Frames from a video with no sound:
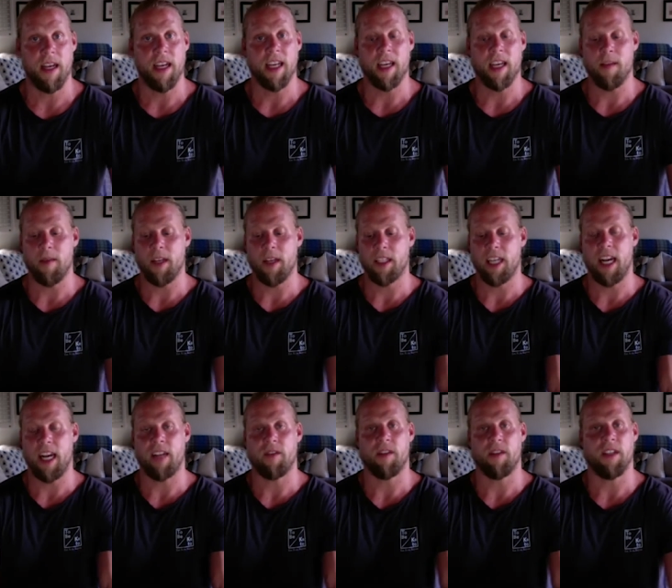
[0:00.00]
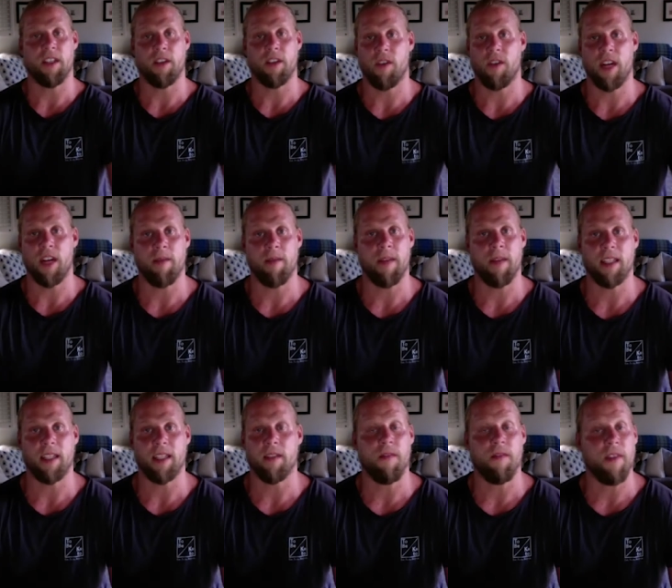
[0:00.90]
Yeah. Give me a chance with this cream
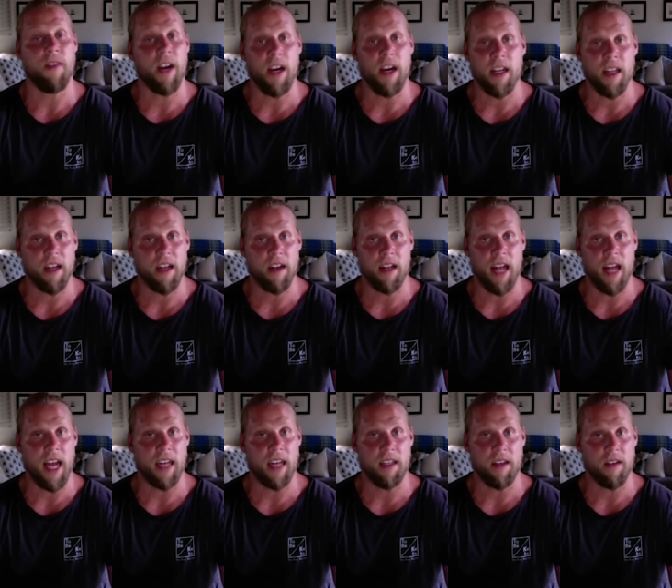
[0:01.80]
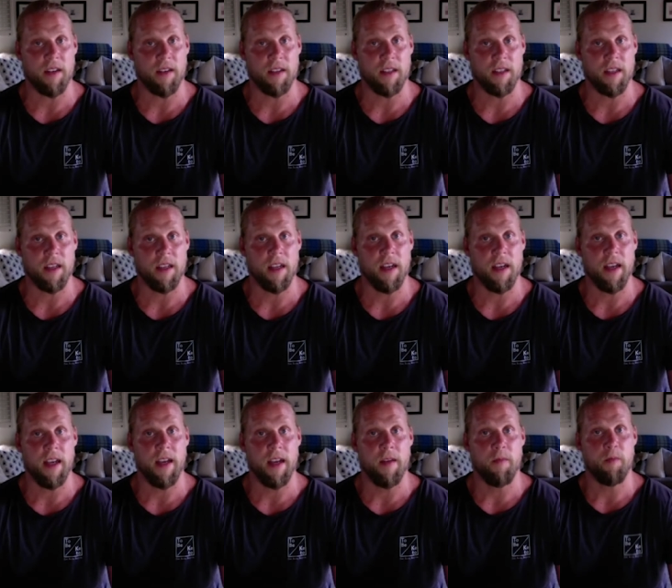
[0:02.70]
that's very little lactose.
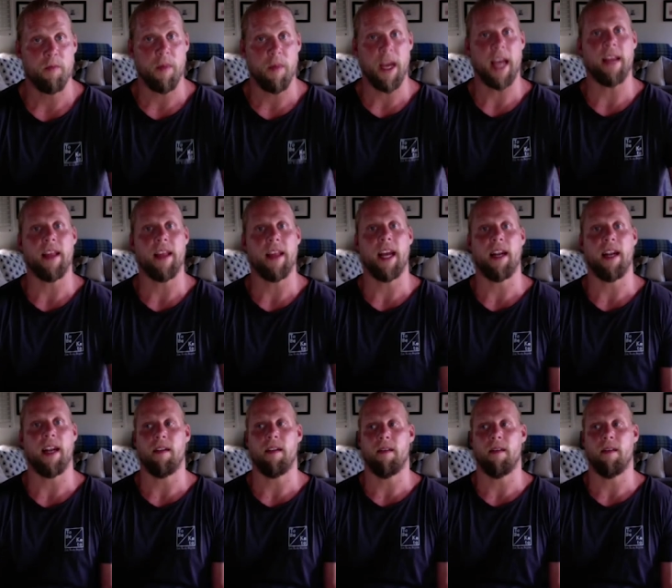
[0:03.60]
Yeah. And then